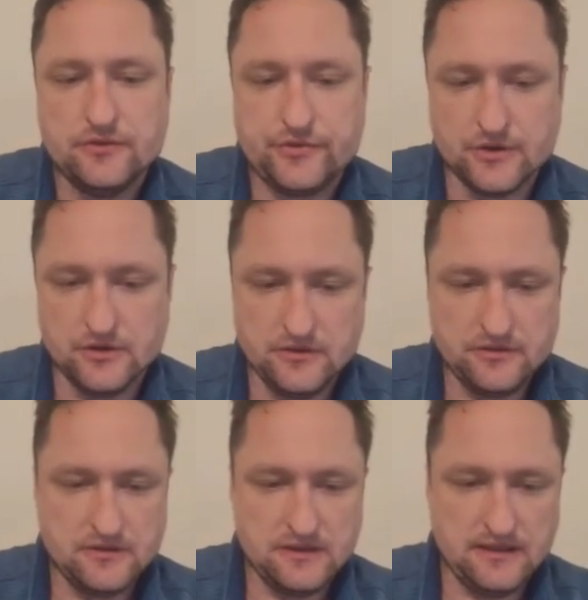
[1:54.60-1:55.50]

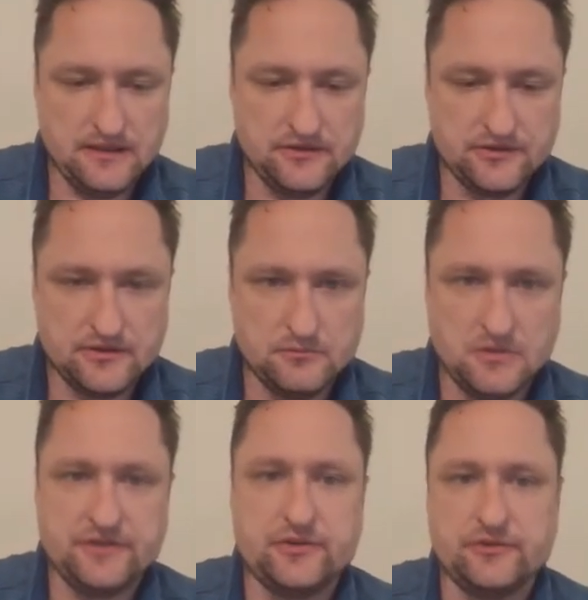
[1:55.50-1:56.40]
Third is
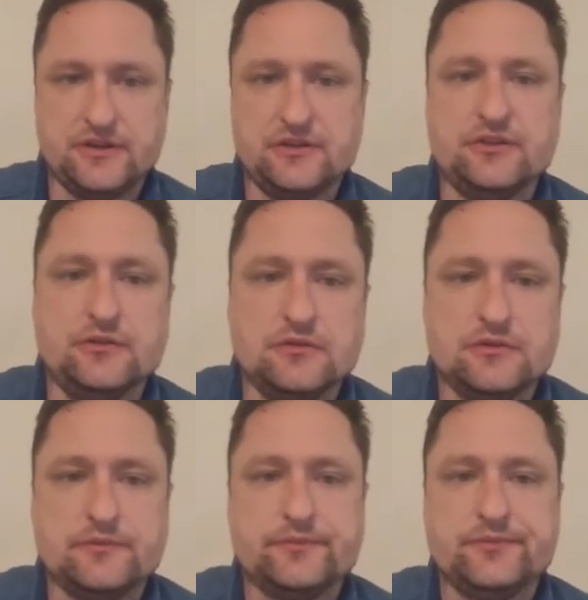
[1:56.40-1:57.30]
muscle tissue.
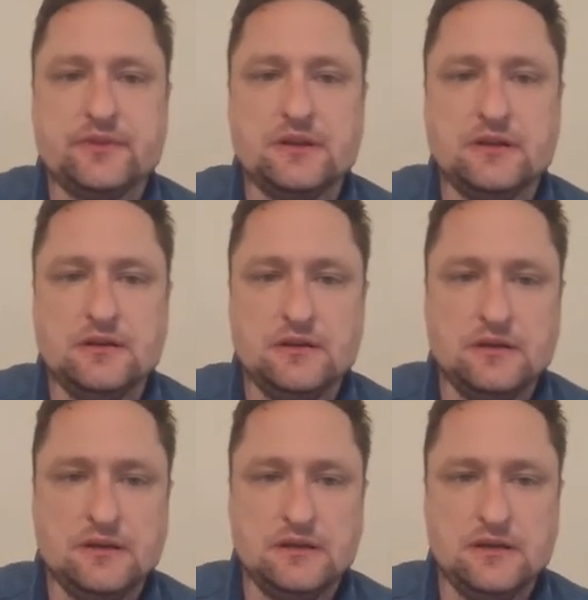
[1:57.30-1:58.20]

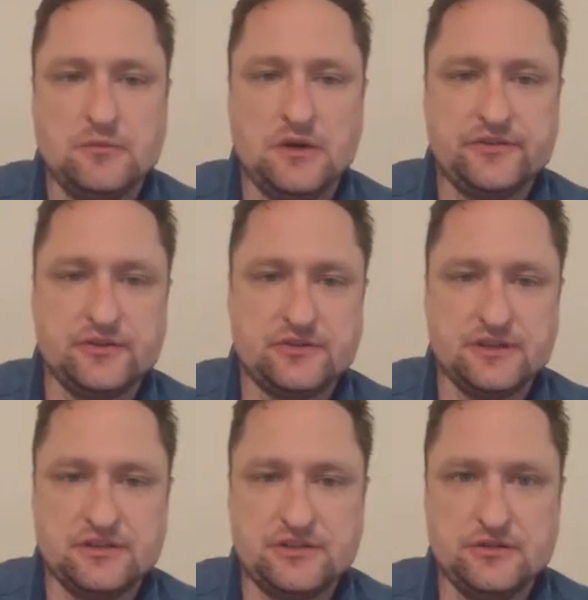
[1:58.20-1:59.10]
Now, muscle
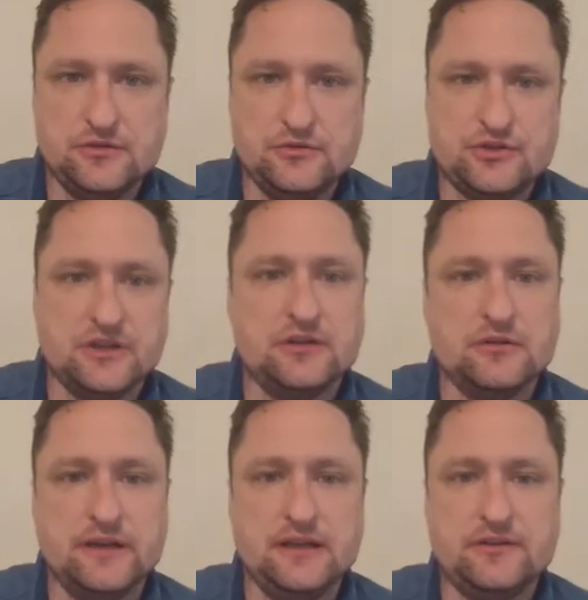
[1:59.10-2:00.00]
tissue
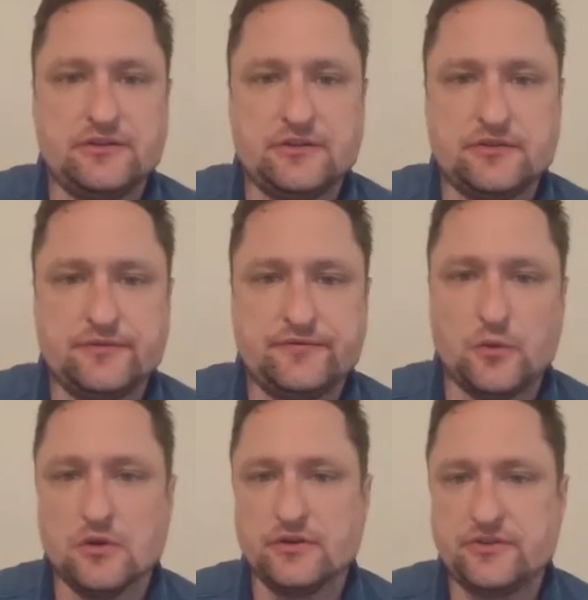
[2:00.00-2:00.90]
generates
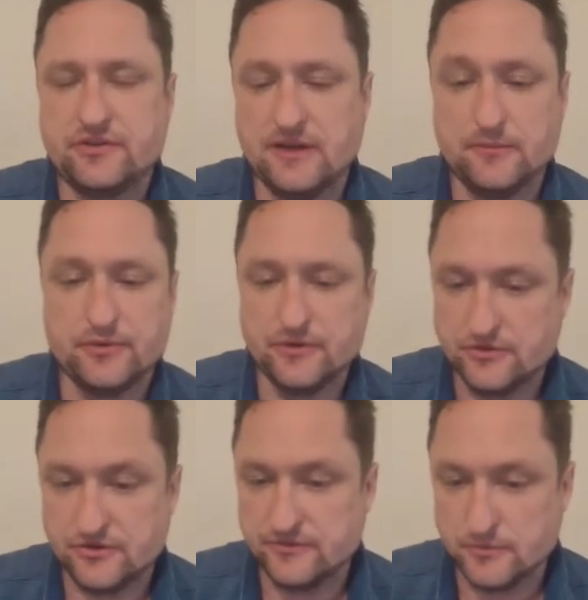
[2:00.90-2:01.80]
force and
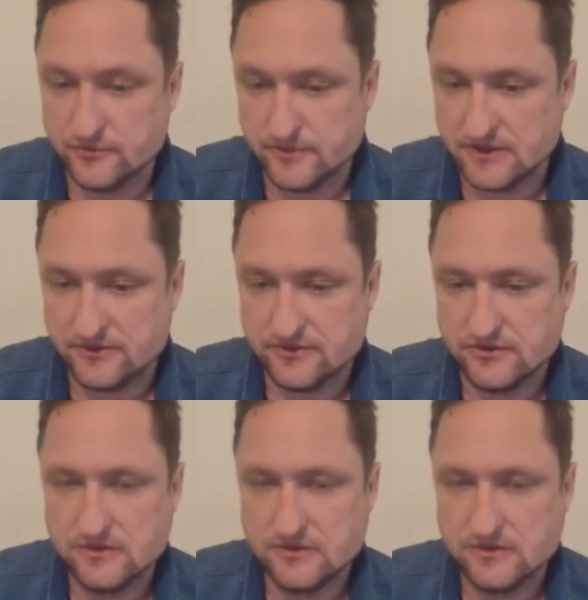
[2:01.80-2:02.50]
produces movement,